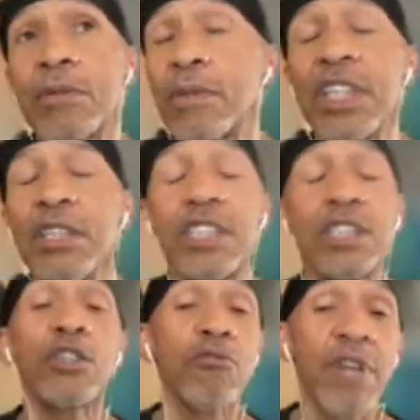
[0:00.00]
it's
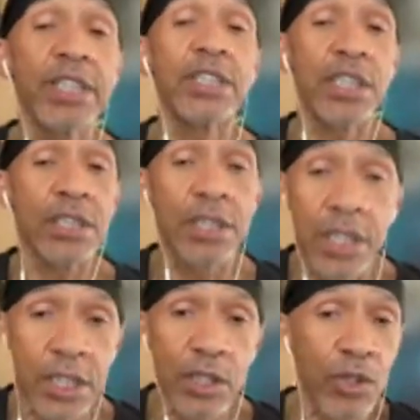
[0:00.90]
the craziest
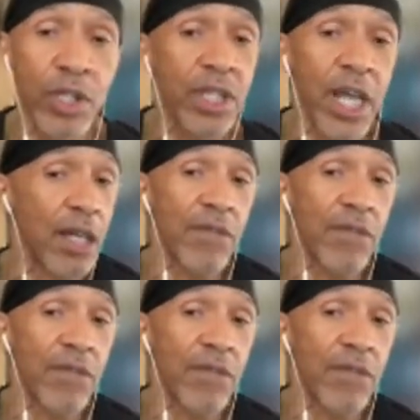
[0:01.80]
thing you could ever